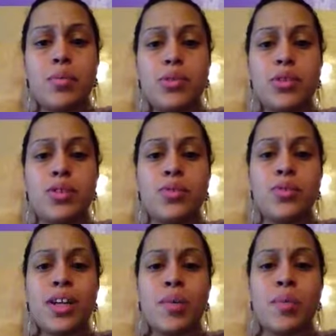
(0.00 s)
Just
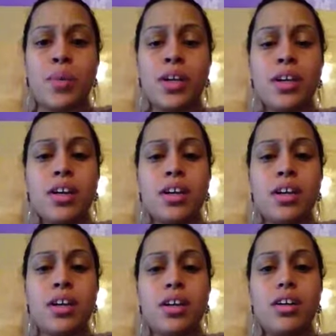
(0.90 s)
during that week
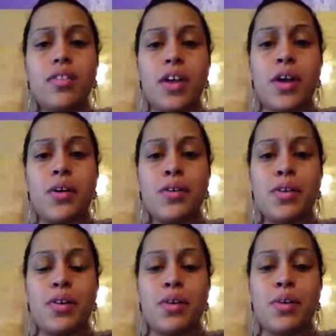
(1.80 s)

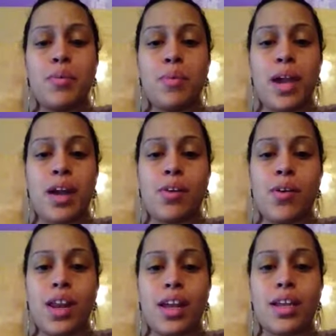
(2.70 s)
that we had
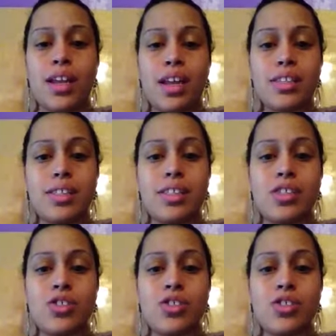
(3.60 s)
online classes,